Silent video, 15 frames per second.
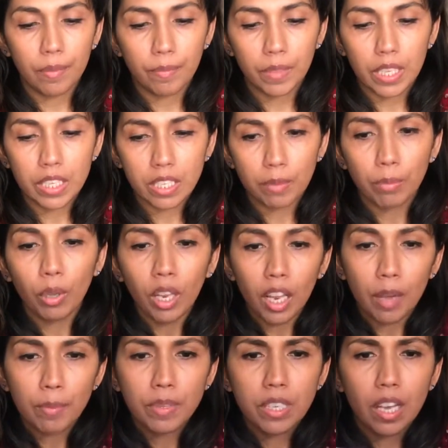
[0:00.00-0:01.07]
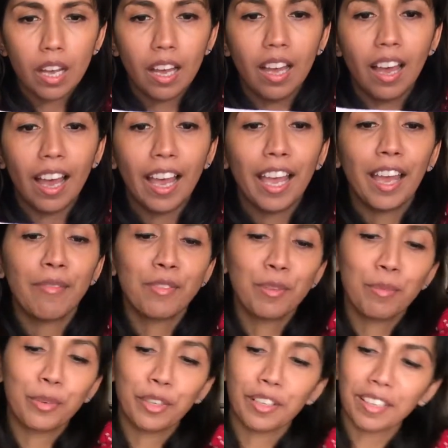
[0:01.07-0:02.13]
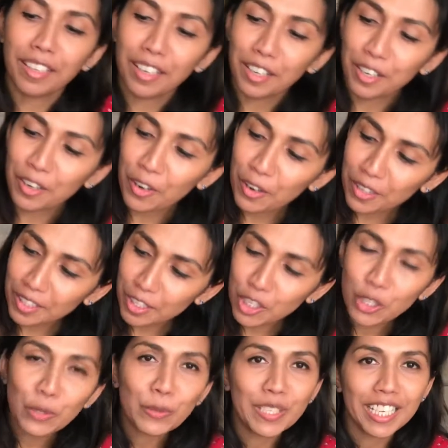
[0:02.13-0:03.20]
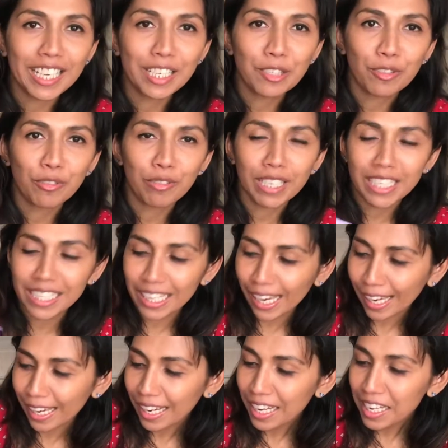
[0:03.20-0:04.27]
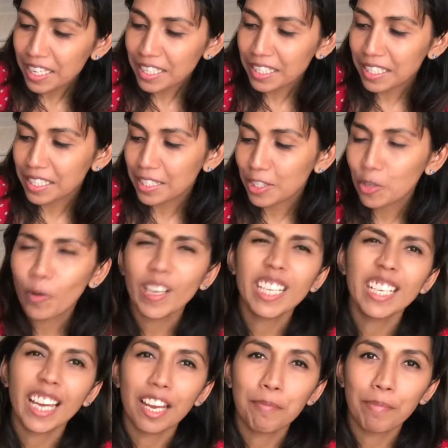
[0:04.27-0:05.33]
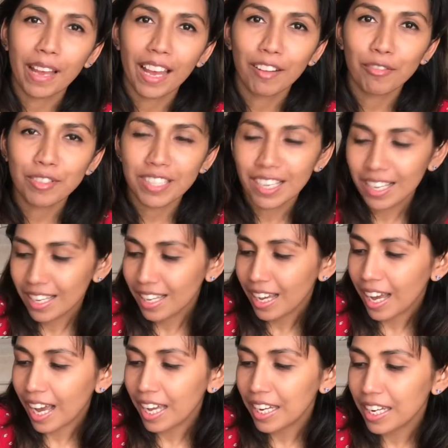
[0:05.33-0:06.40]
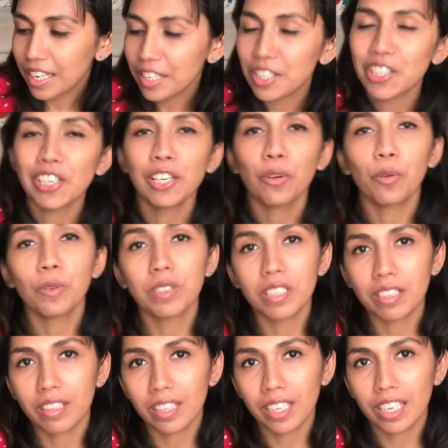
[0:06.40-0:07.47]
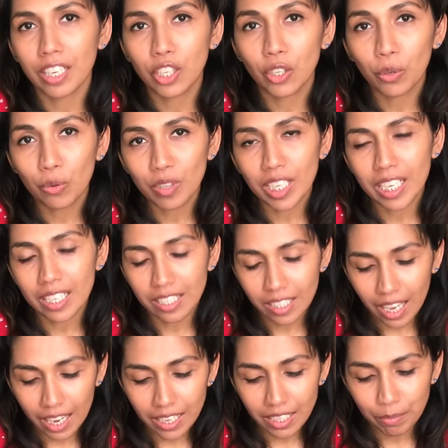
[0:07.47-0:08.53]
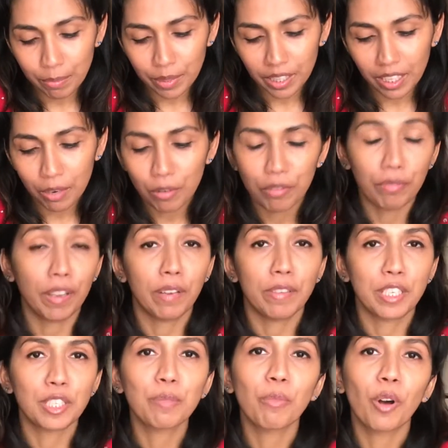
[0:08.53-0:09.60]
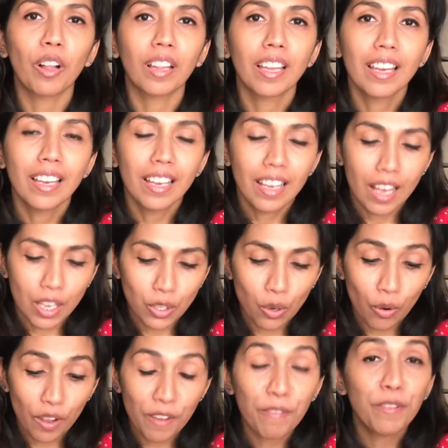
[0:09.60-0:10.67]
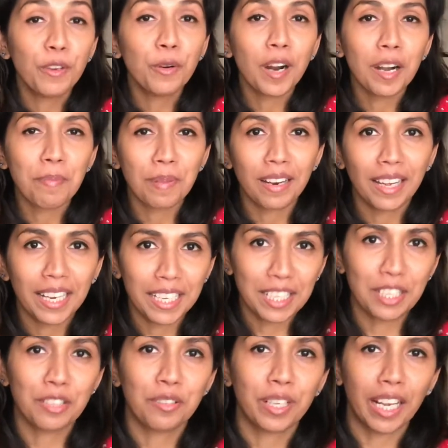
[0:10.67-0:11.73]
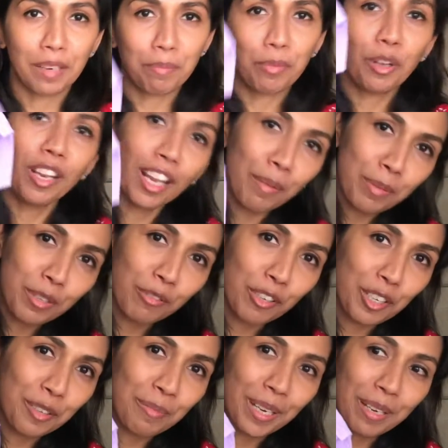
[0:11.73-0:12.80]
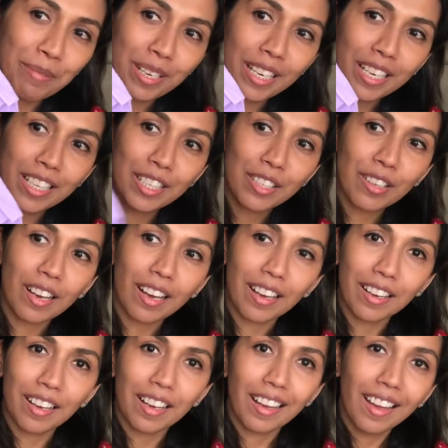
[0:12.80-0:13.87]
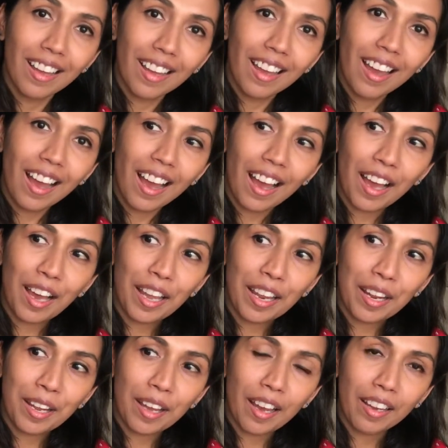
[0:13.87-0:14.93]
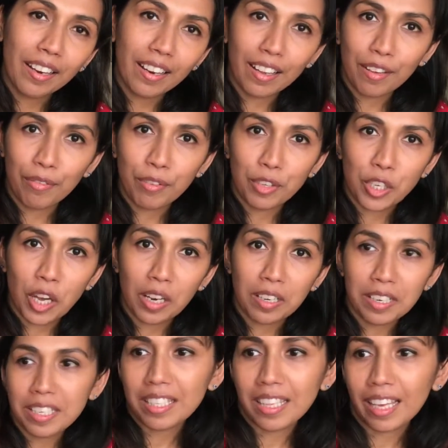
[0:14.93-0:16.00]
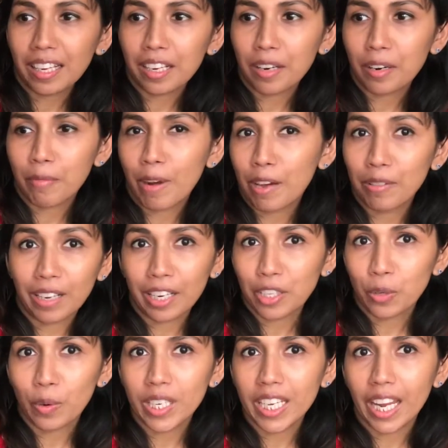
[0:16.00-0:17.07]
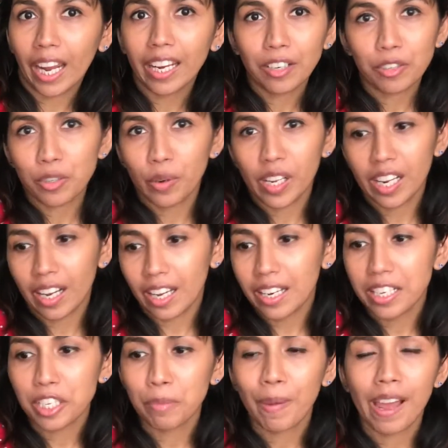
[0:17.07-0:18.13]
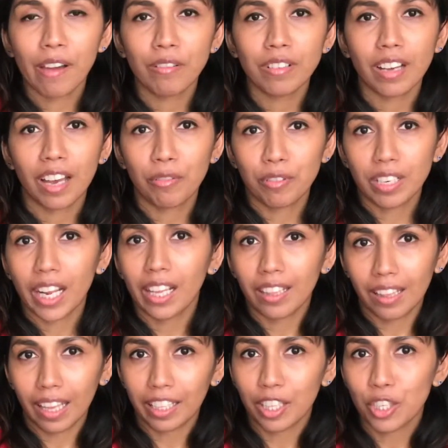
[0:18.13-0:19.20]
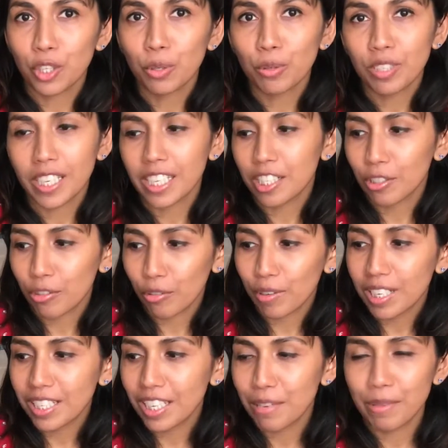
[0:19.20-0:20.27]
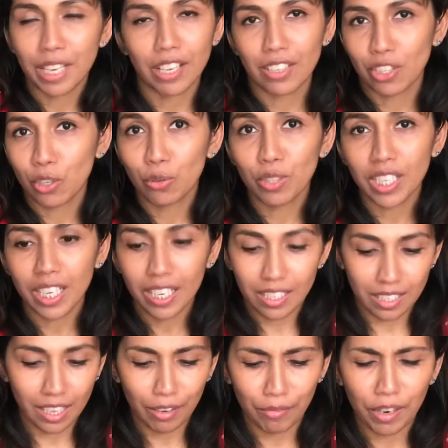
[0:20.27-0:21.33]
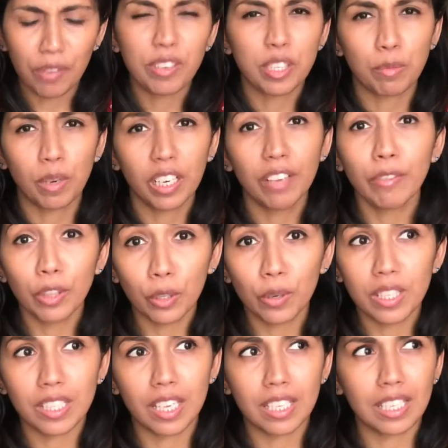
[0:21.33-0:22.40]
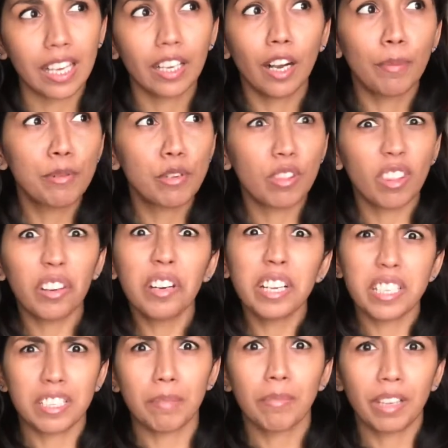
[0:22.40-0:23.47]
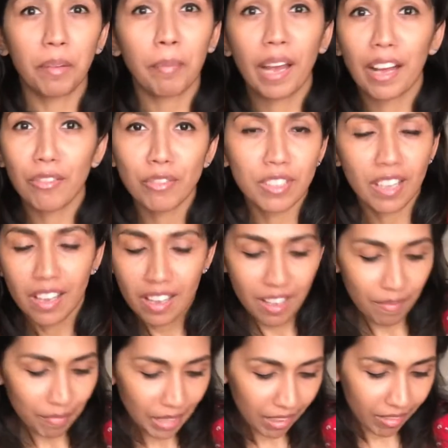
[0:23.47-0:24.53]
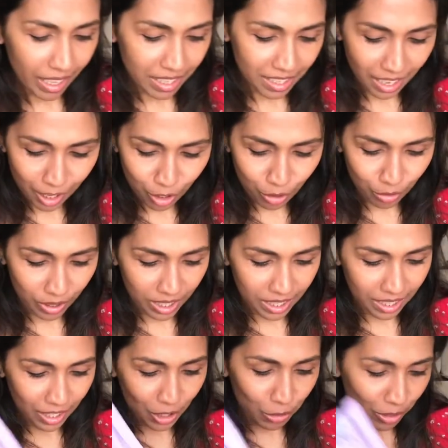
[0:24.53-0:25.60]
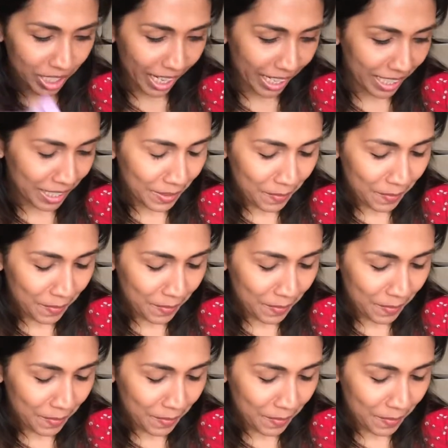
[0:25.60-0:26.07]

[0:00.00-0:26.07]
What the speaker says: These are pull-ups. I had to put her on 2T to 3T. She's 29 pounds. I initially ordered the 2T size, but they were very small. So if you are planning to get pull-ups for your babies, and if your toddler like around like 28 or 29ish pound, I would get like the 2T to 3T, because 2T is like very small. Even though it says like up to 30 something pounds, that's not true. This is too tight.